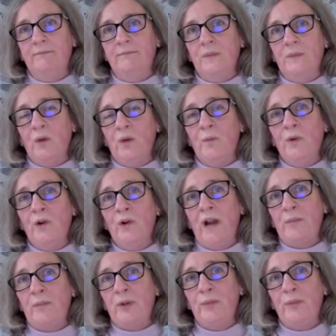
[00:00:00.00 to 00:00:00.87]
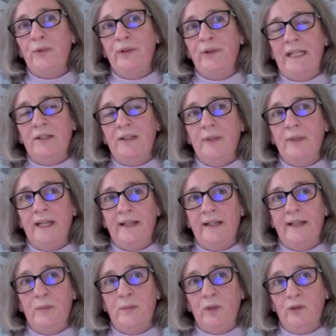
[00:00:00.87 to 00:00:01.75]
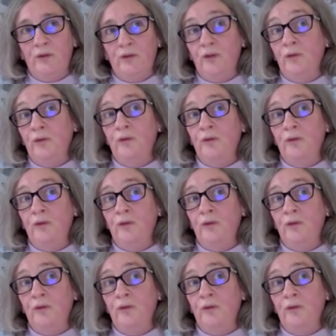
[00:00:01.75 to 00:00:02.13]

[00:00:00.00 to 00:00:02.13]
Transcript: the more appropriate we are able to